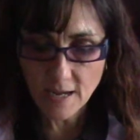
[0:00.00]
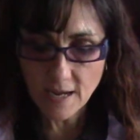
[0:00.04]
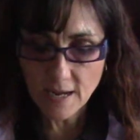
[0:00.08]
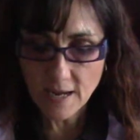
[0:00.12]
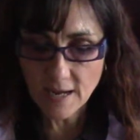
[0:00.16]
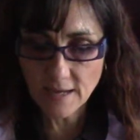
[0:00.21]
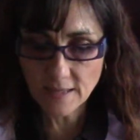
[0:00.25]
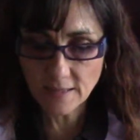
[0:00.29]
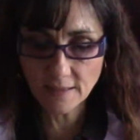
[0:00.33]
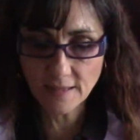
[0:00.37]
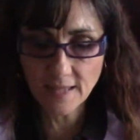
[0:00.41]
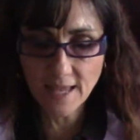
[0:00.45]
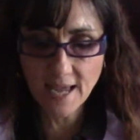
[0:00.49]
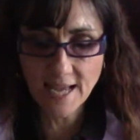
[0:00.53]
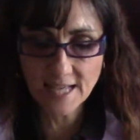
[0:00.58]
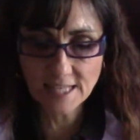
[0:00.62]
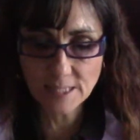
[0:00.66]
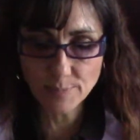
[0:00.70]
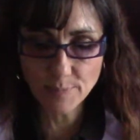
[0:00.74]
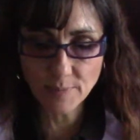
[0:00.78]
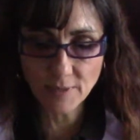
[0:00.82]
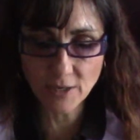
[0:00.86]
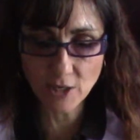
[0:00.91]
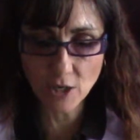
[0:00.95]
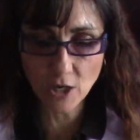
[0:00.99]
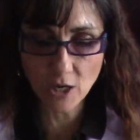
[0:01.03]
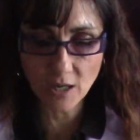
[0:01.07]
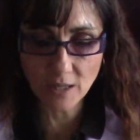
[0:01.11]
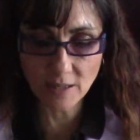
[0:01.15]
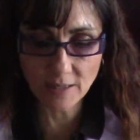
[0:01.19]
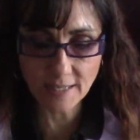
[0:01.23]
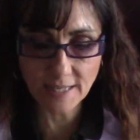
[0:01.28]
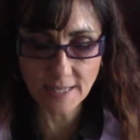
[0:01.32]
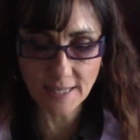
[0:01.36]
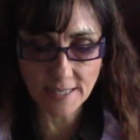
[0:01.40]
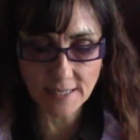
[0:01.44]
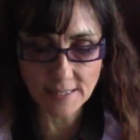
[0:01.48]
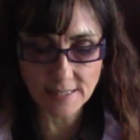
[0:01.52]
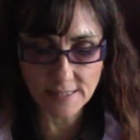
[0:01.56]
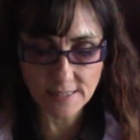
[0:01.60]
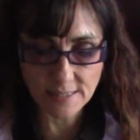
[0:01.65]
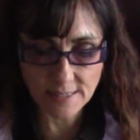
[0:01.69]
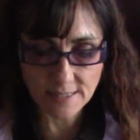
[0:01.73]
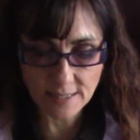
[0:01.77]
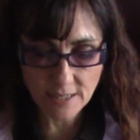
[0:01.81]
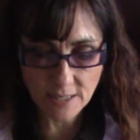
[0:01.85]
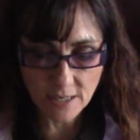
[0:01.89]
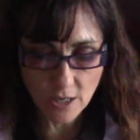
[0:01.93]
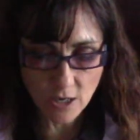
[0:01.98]
And last but not
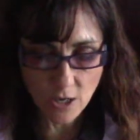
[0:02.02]
least,